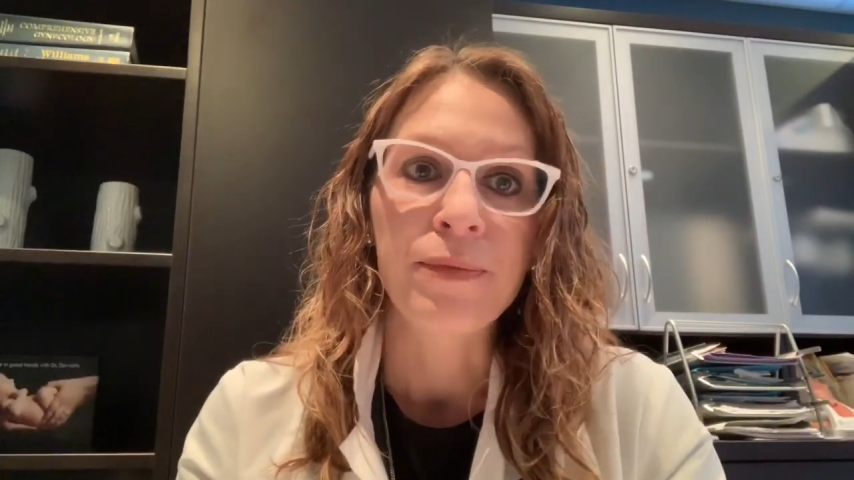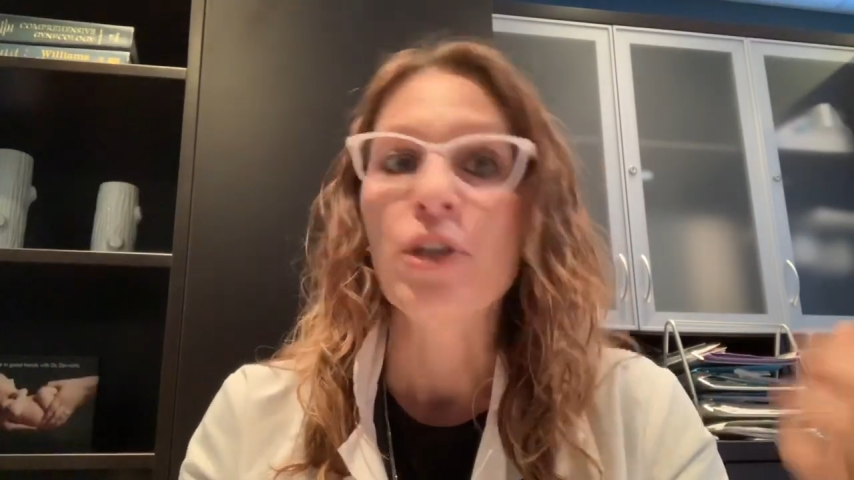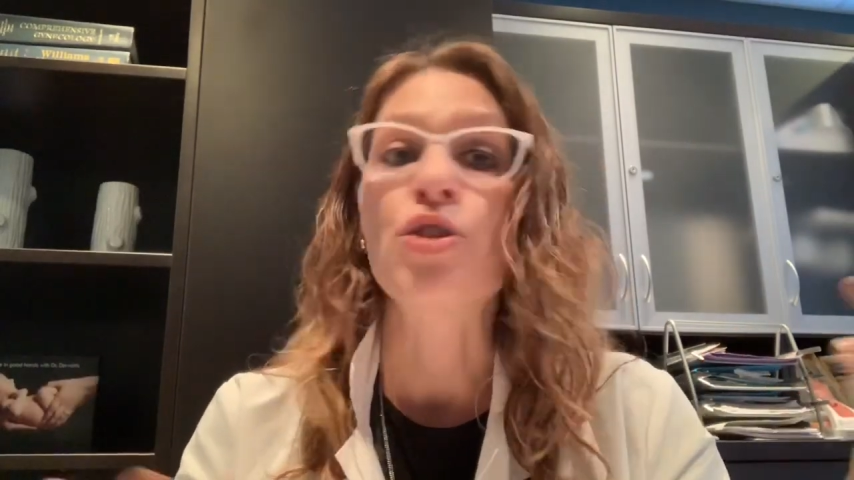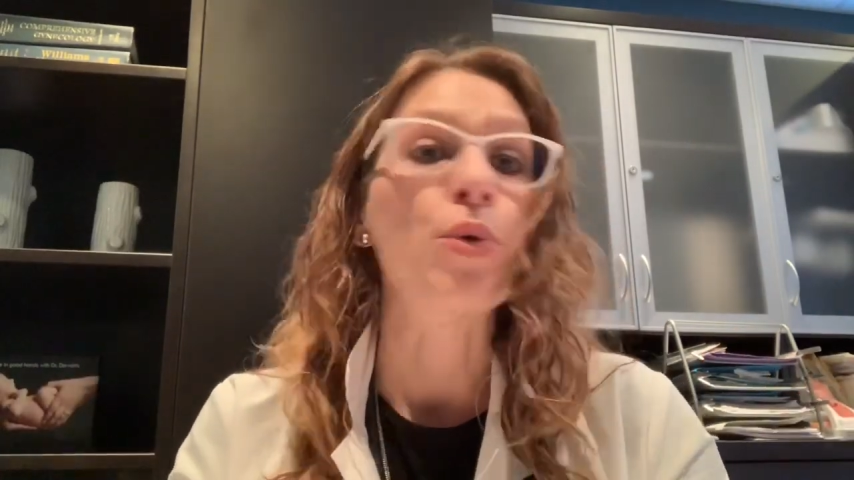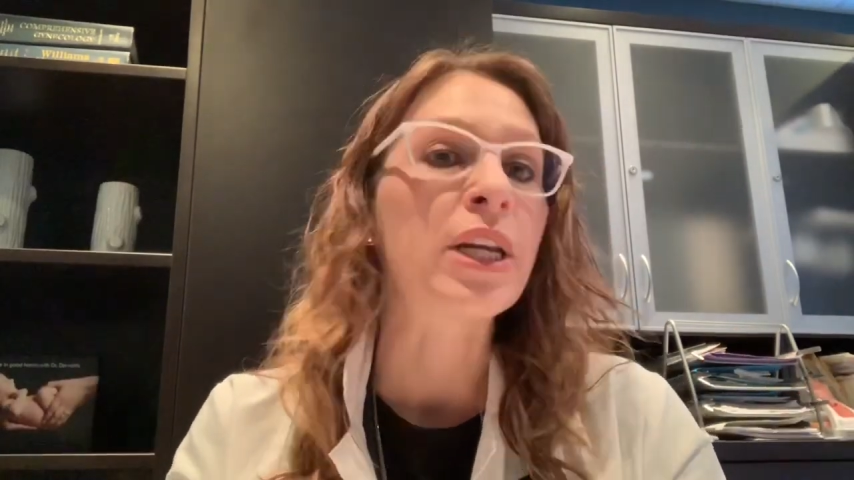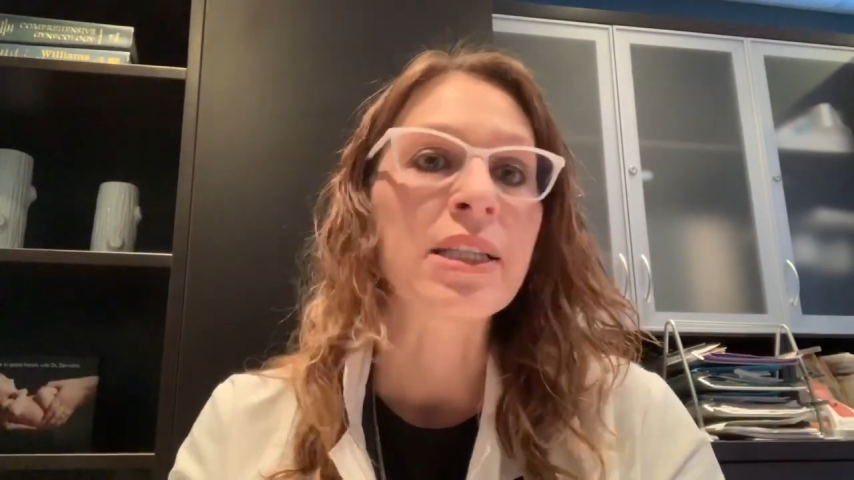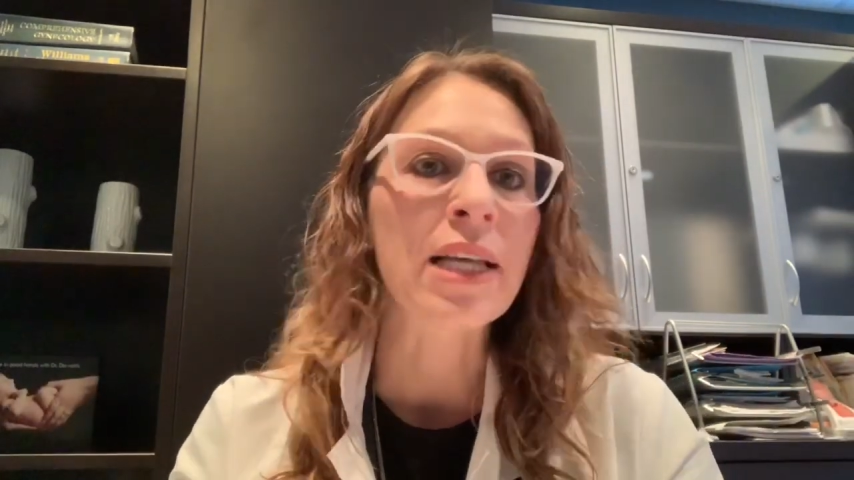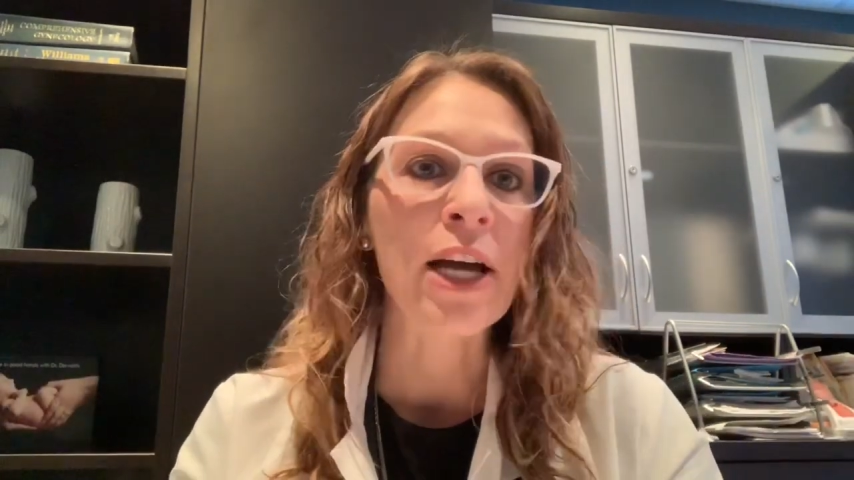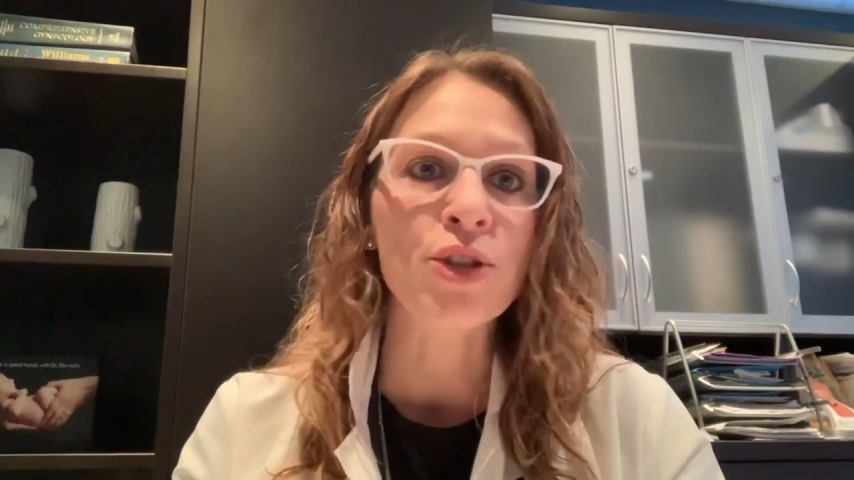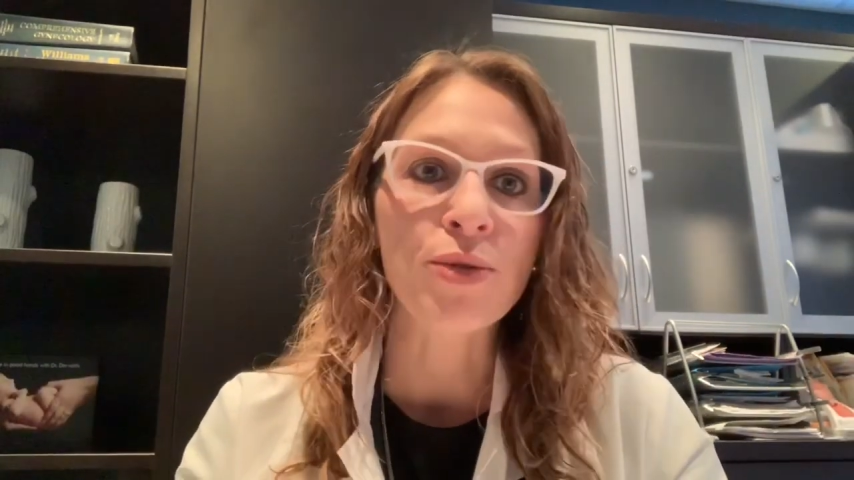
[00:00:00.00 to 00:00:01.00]
So an
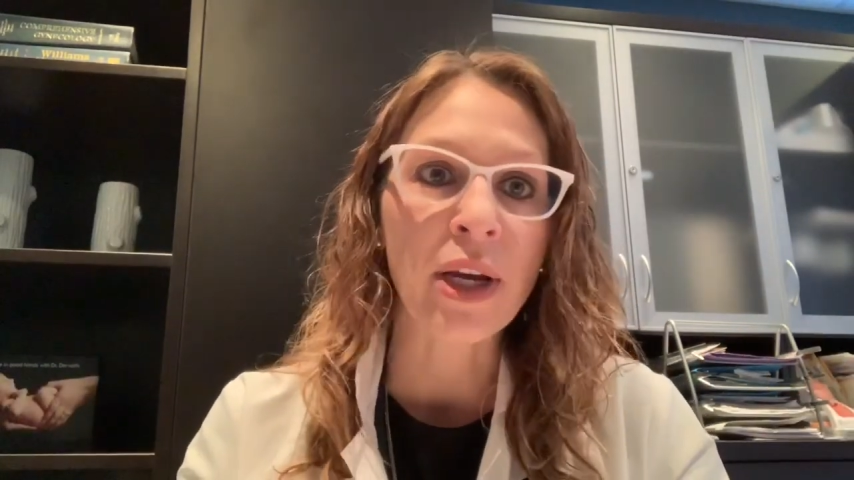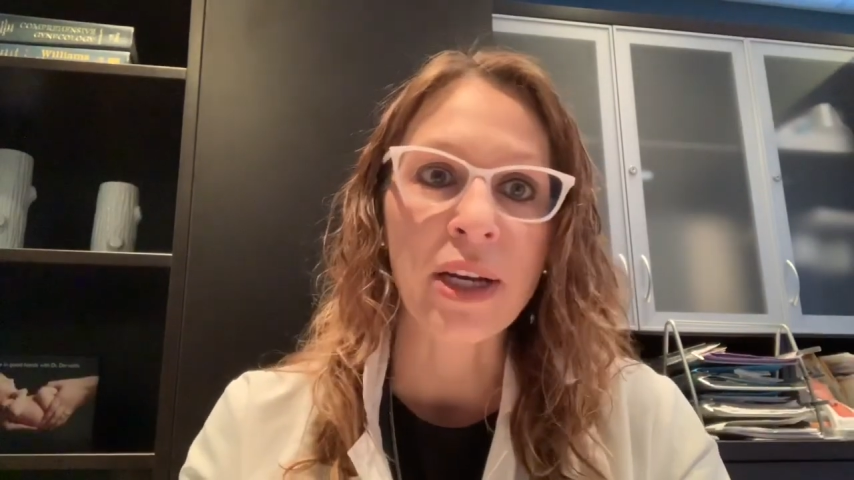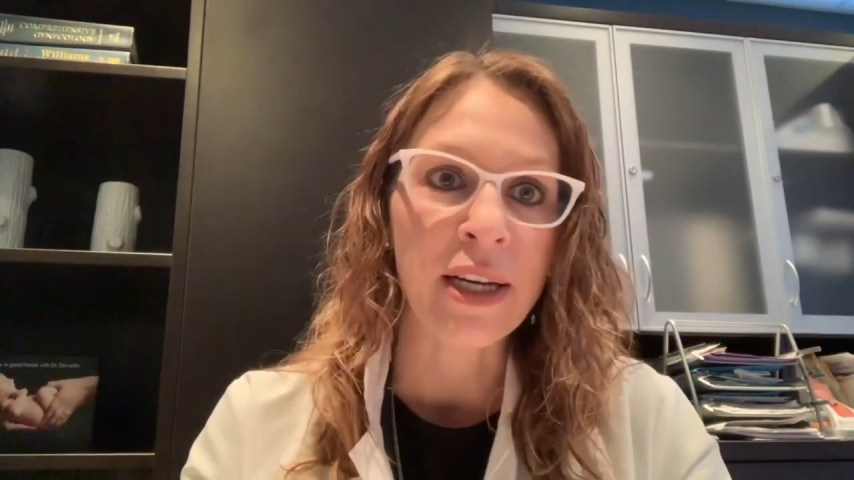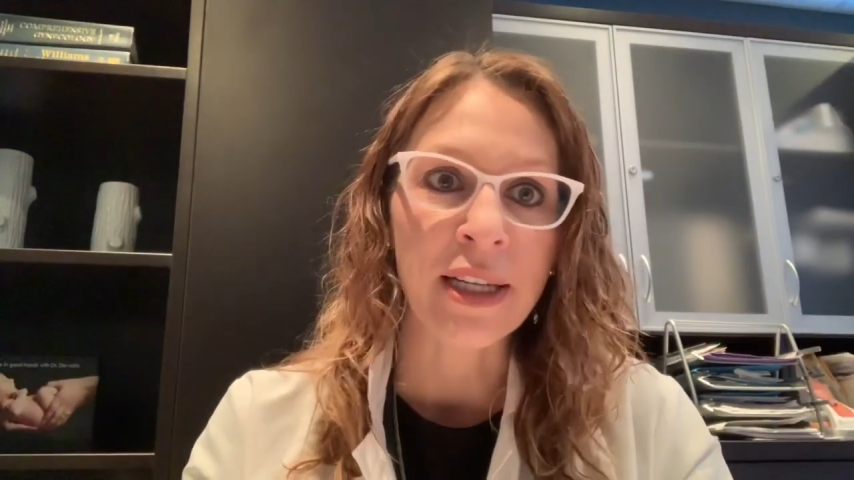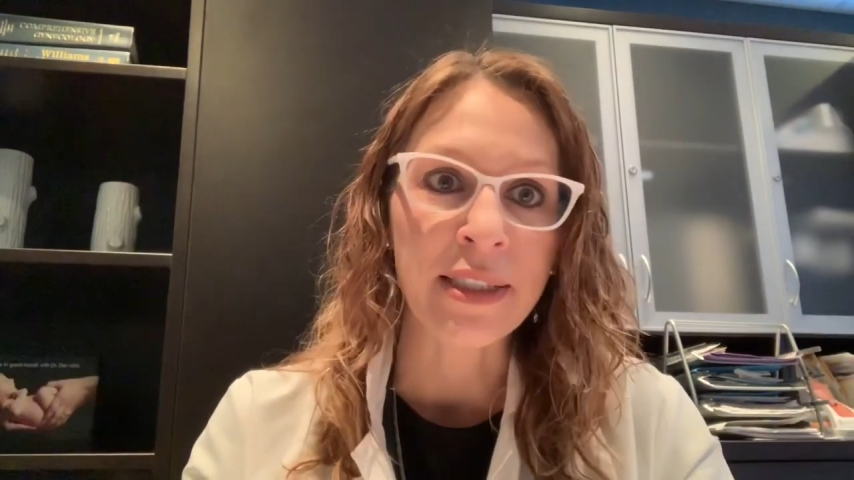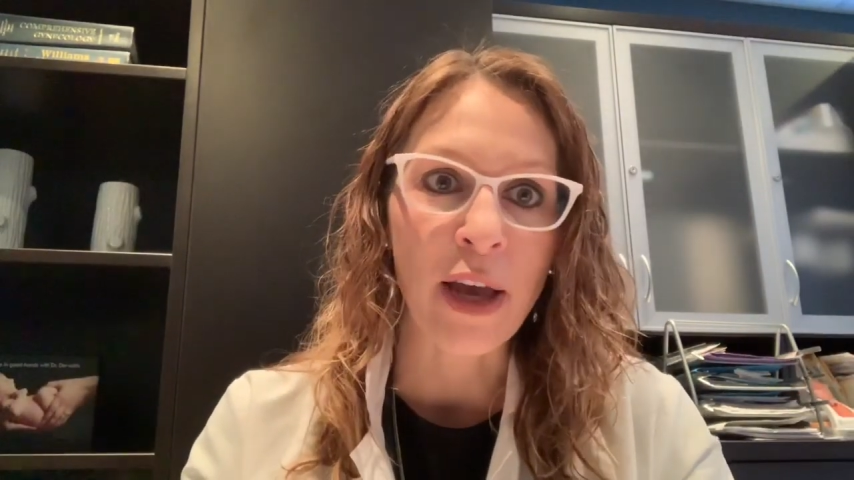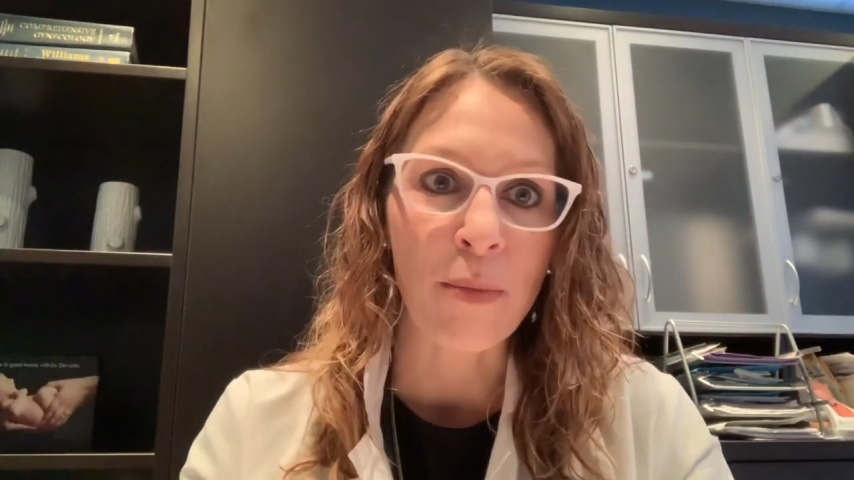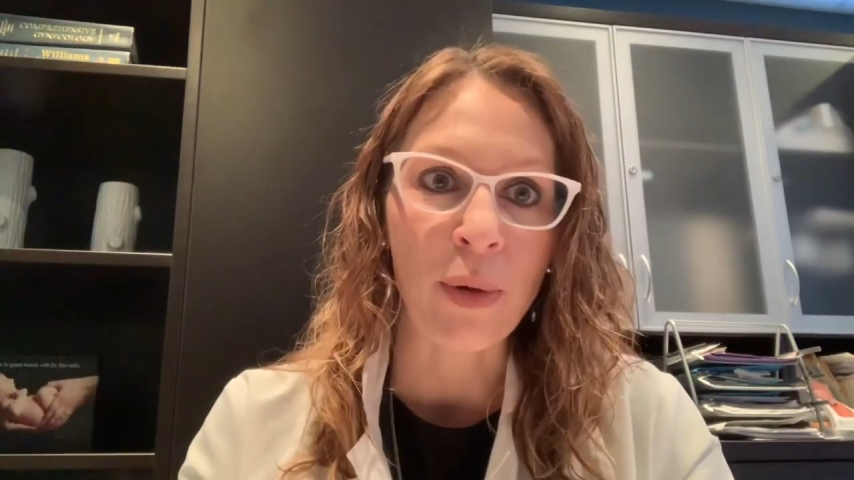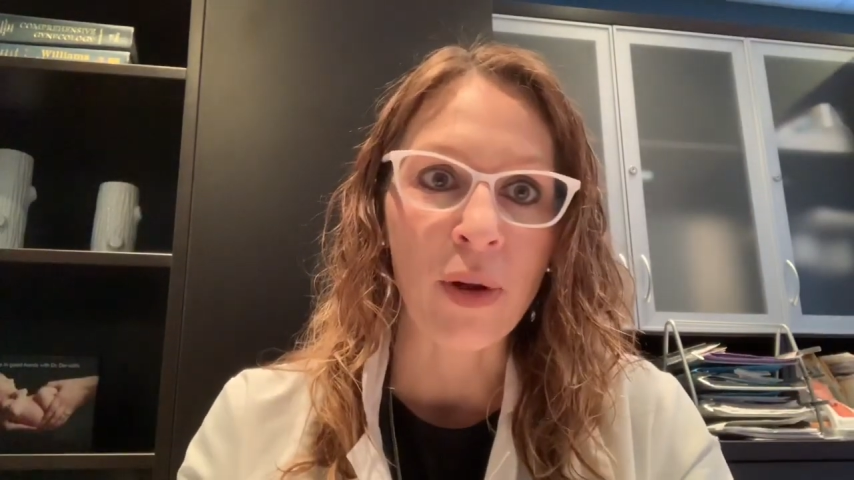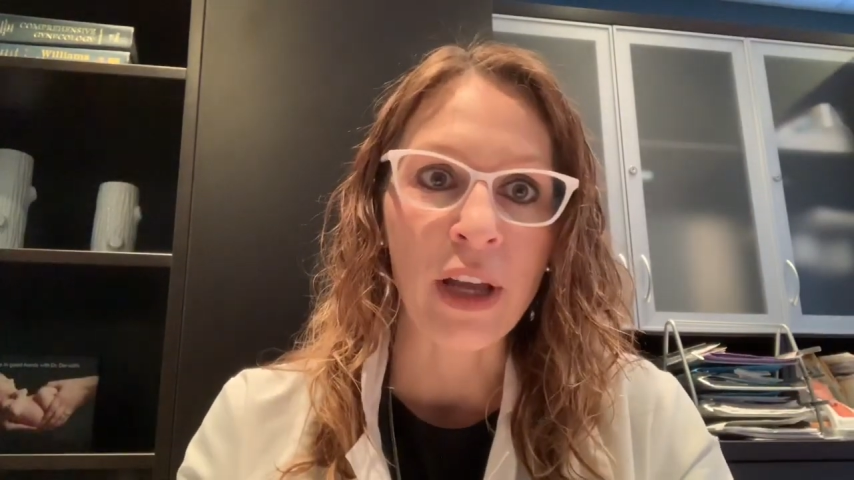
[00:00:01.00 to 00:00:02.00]
exaggerated example,